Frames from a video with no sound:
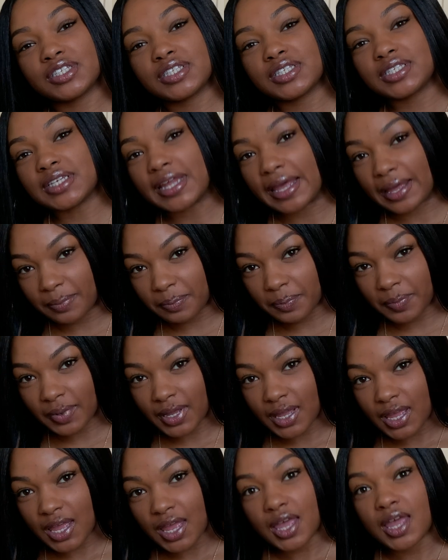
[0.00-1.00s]
step
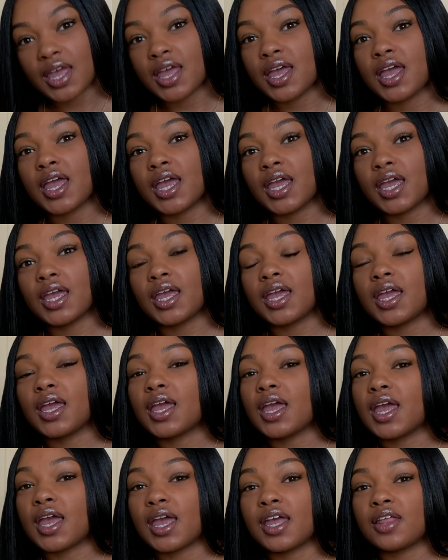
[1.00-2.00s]

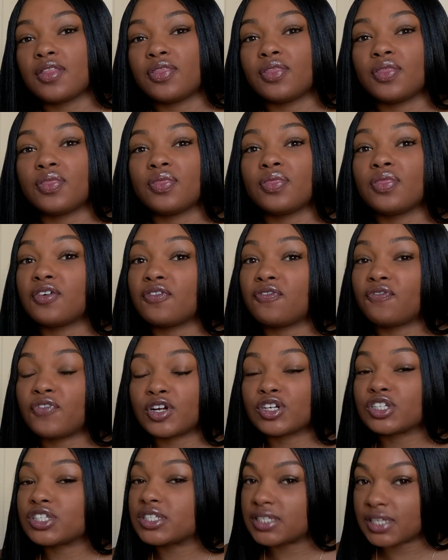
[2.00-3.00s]
and the
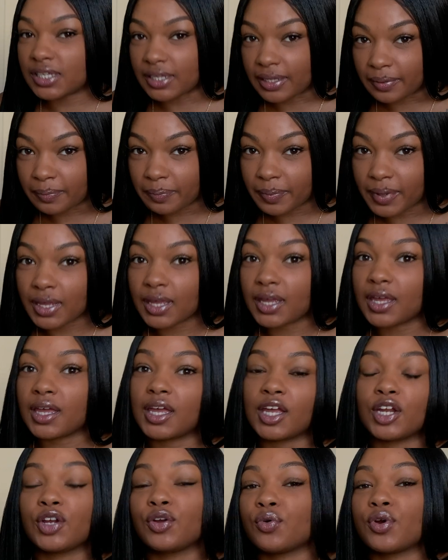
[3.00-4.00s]
first tip
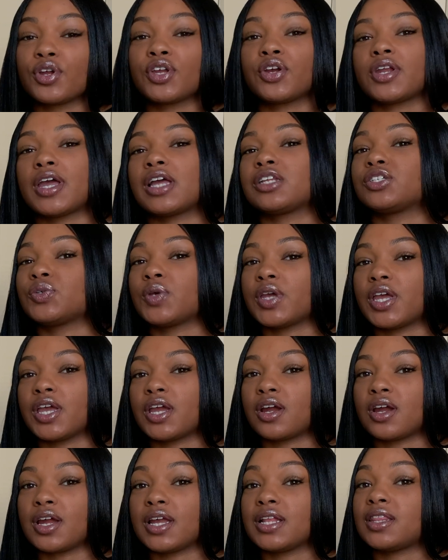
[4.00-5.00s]
in growing your natural
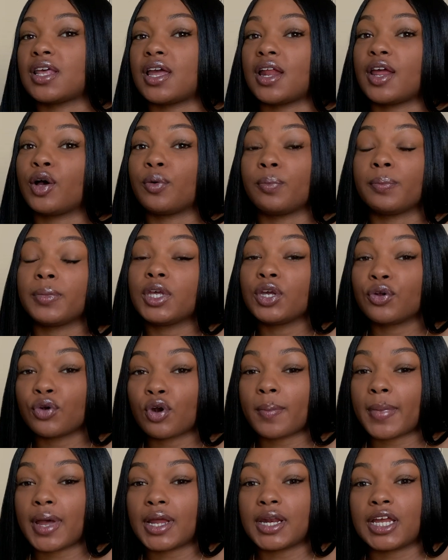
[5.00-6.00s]
hair, and that helped me grow
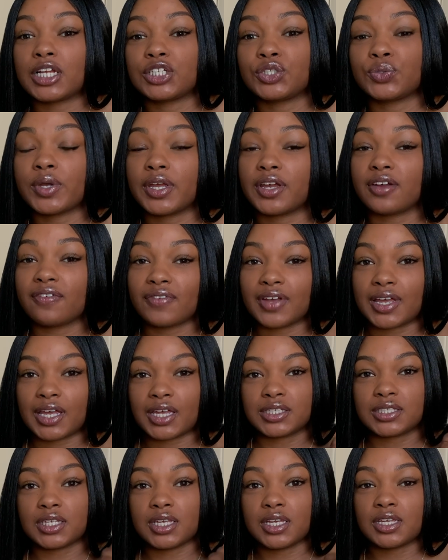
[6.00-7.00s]
my natural hair fast,
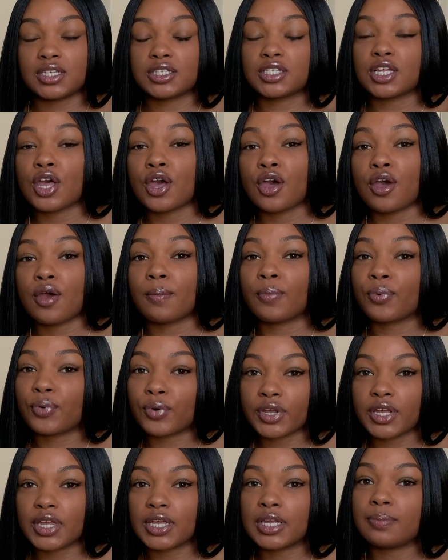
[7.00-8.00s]
is
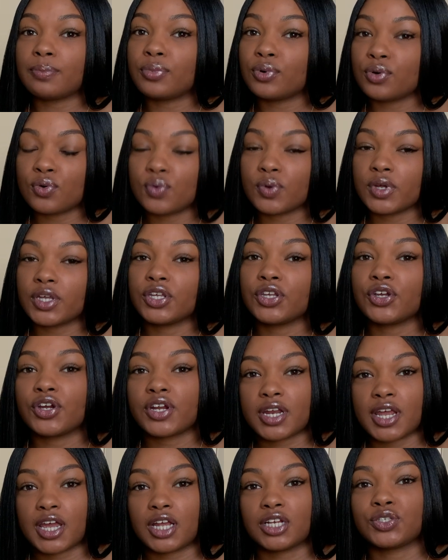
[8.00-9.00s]
pre-pooing your
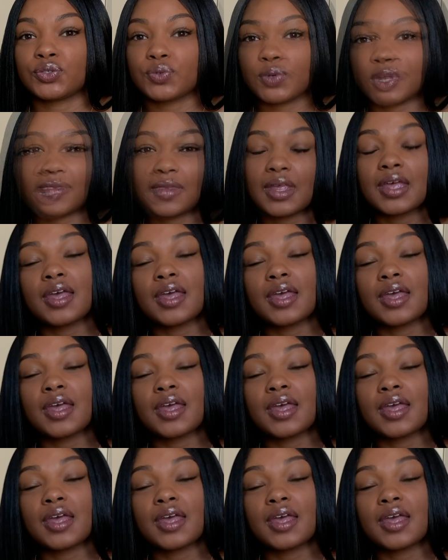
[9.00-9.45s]
natural hair.